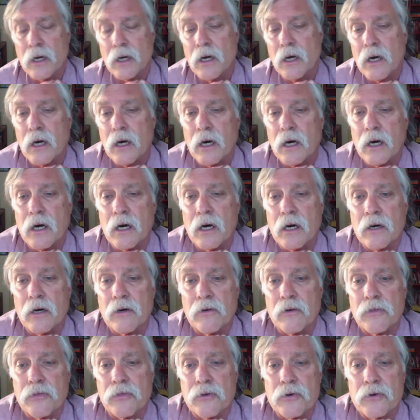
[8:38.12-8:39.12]

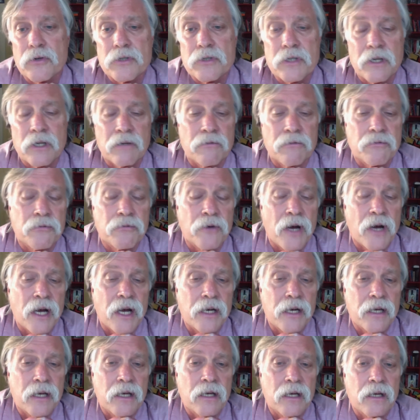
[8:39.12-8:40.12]
our Thursday and
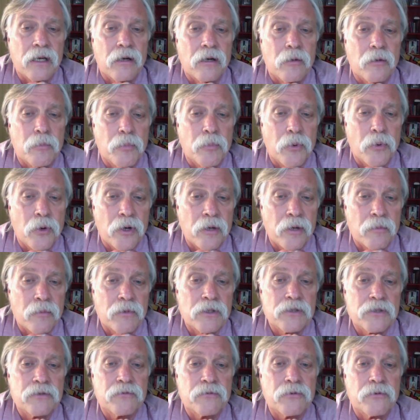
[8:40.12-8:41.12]
Friday
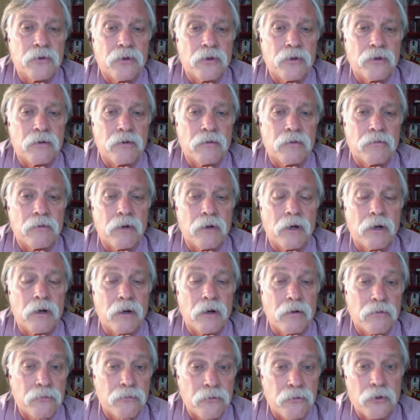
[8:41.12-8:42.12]
appointments for the
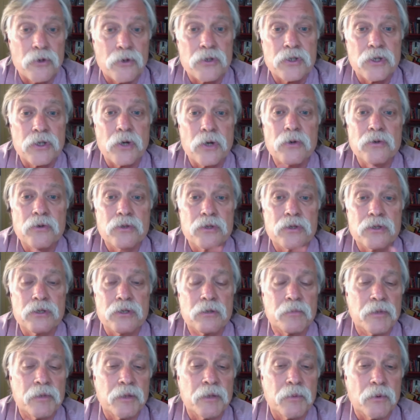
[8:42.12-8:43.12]
first doses
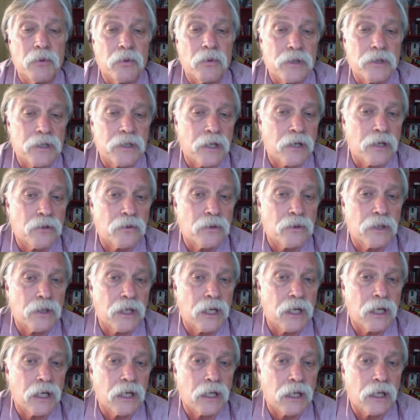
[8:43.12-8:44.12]
that people were scheduled to
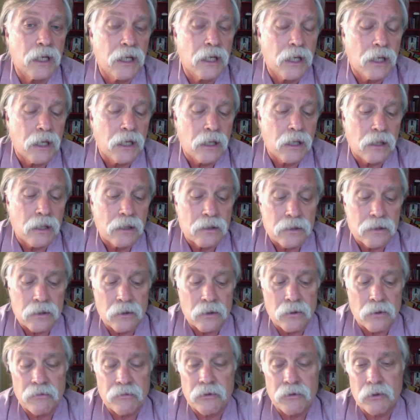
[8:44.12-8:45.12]
get.
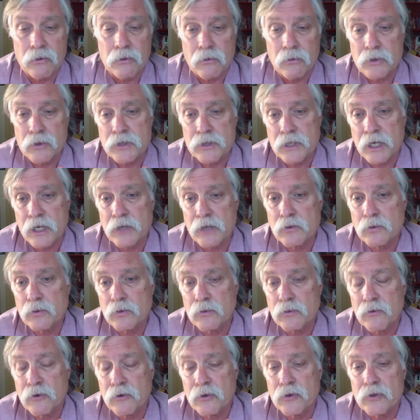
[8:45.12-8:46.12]
So if you were
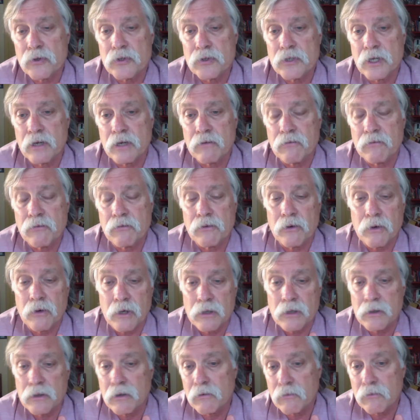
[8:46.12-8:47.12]
scheduled for Thursday and
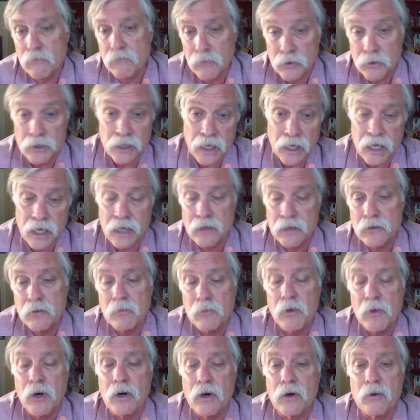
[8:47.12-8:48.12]
for today and
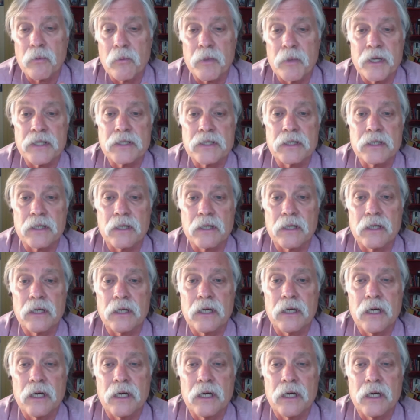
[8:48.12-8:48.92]
tomorrow, basically,